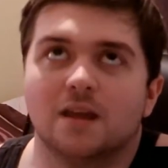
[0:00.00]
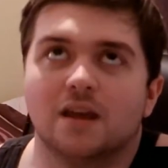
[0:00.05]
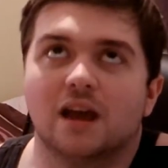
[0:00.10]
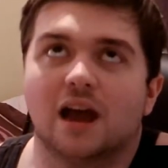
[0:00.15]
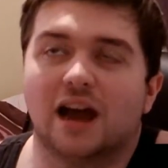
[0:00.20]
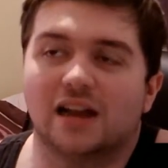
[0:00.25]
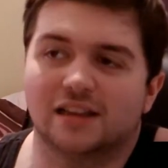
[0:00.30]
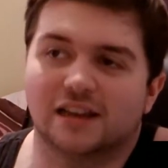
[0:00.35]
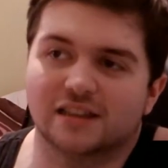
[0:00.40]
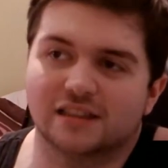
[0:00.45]
I
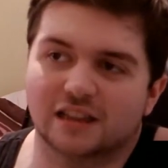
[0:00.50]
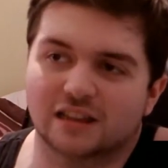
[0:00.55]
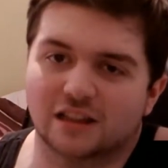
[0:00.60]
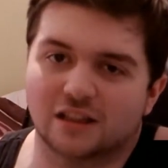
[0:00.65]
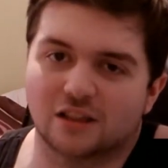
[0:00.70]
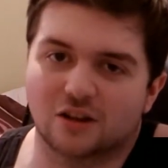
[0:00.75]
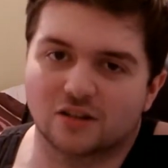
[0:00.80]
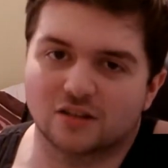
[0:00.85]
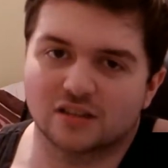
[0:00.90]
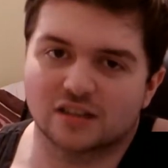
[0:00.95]
like that a
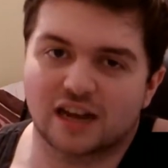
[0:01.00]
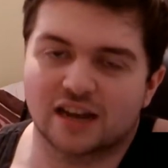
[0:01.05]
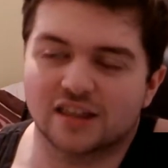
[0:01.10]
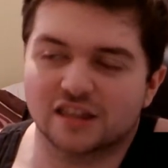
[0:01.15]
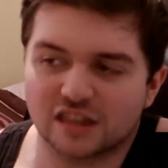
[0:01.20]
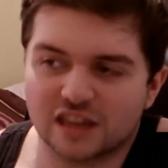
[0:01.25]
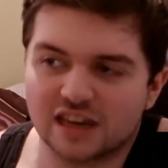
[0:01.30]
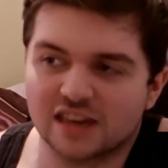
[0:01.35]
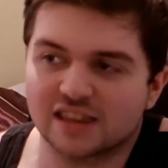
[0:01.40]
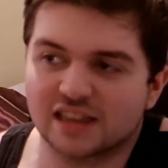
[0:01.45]
lot. I
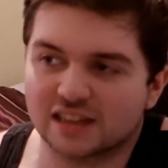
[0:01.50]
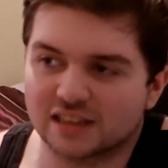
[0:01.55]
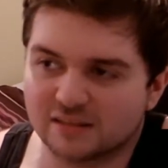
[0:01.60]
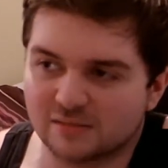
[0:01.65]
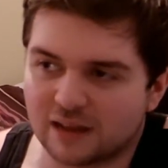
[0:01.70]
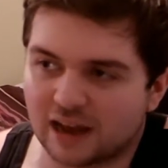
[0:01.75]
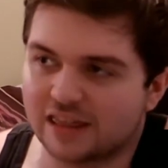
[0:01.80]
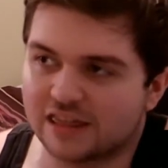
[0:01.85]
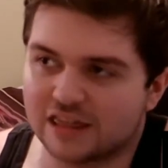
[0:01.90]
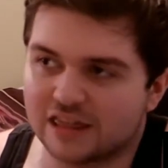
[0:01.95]
think
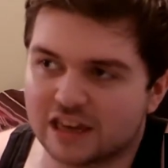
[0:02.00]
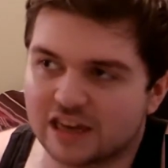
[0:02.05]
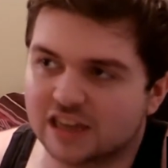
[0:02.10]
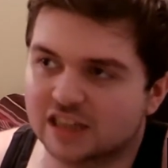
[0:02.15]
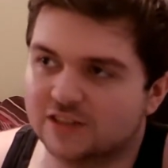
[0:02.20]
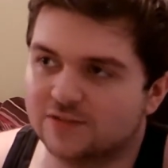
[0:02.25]
it's very